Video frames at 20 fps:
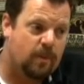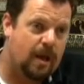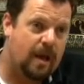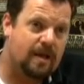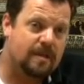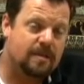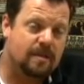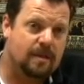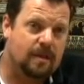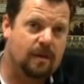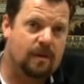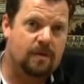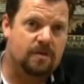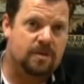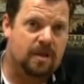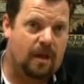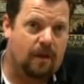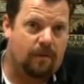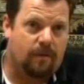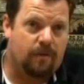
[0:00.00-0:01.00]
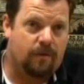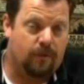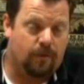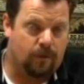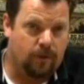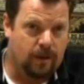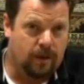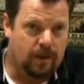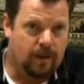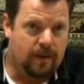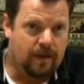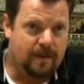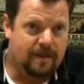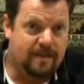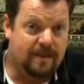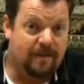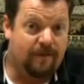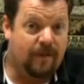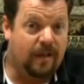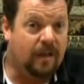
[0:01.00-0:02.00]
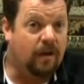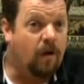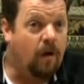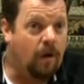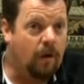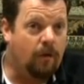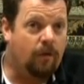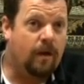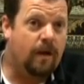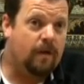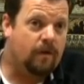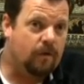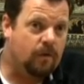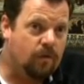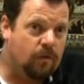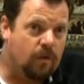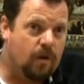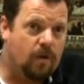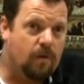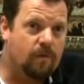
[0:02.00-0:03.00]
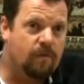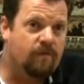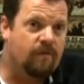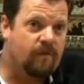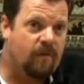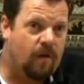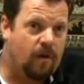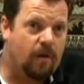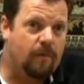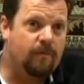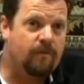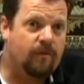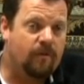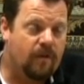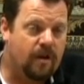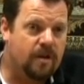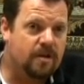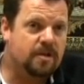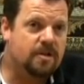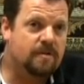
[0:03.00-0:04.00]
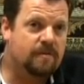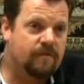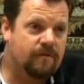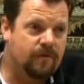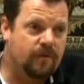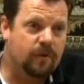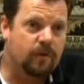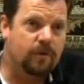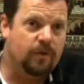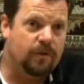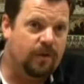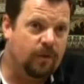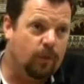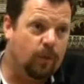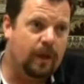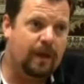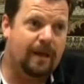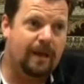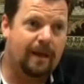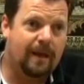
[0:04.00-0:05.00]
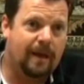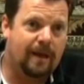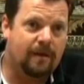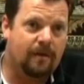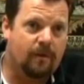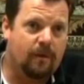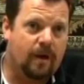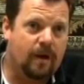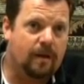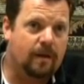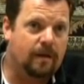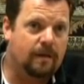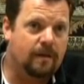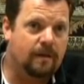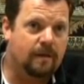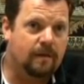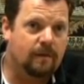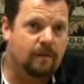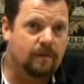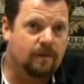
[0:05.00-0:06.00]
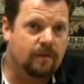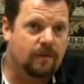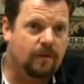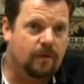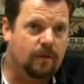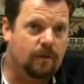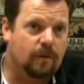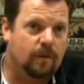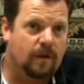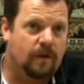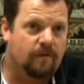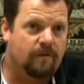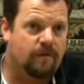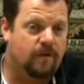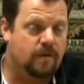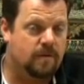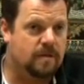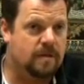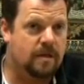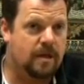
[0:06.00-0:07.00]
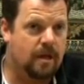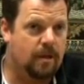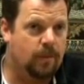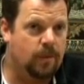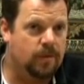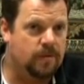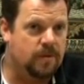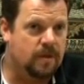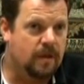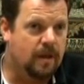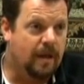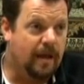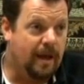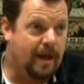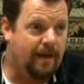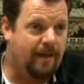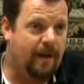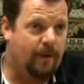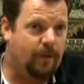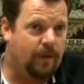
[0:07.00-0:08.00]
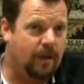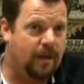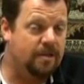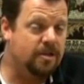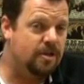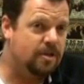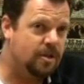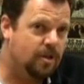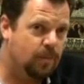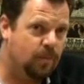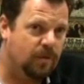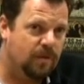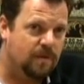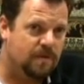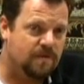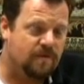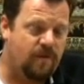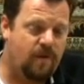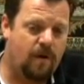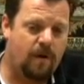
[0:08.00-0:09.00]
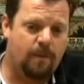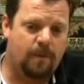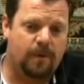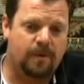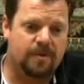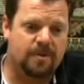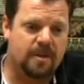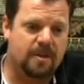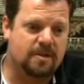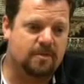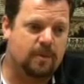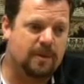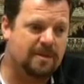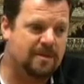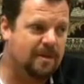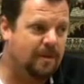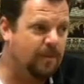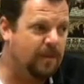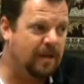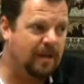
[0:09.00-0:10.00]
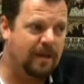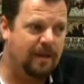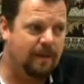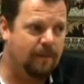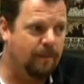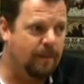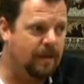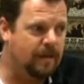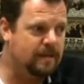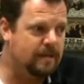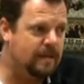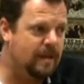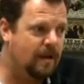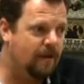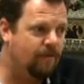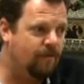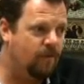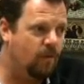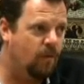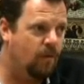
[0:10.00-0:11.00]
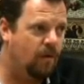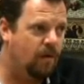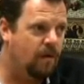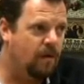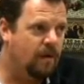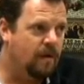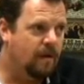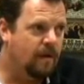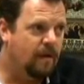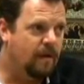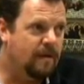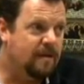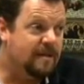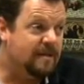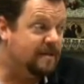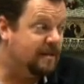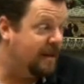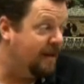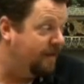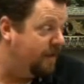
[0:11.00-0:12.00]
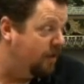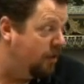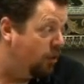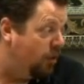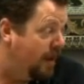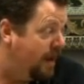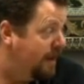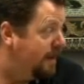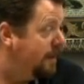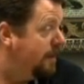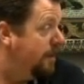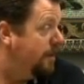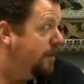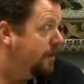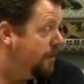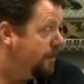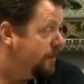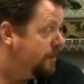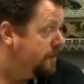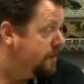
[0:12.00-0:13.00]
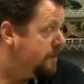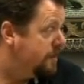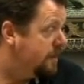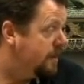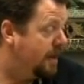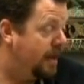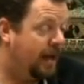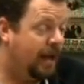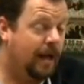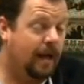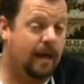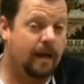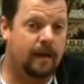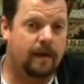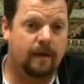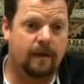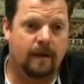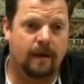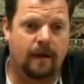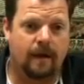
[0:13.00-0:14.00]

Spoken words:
packs and then goes out through divvy. Colorado grown farm fresh food that we can get directly to folks' tables. And that relationship with those farmers has been something in the mix now for 7 or 8 years and